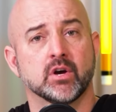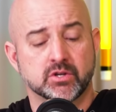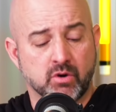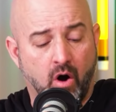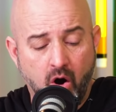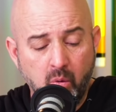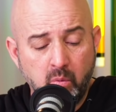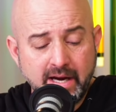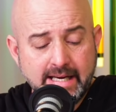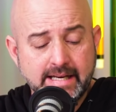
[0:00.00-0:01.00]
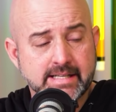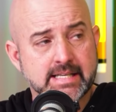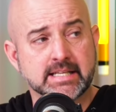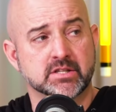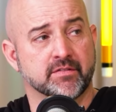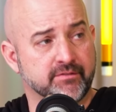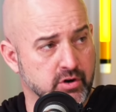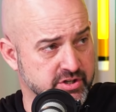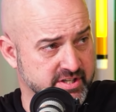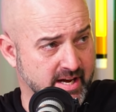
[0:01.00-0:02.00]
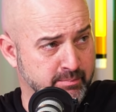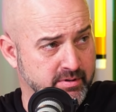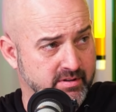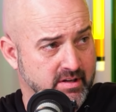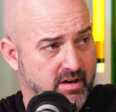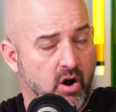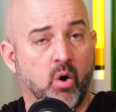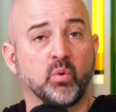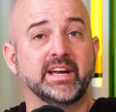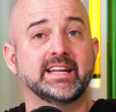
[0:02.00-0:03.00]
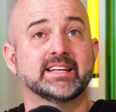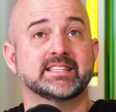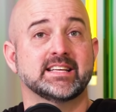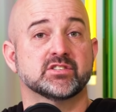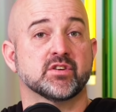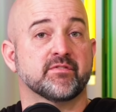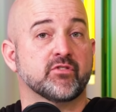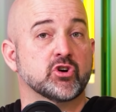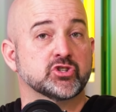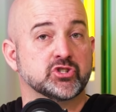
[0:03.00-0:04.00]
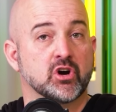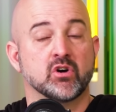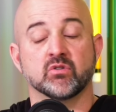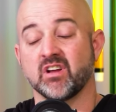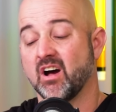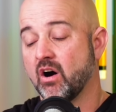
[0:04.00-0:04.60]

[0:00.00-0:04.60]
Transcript: Yeah. So all we need to see is the first step. Mm-hmm. All we need to see is the first tone.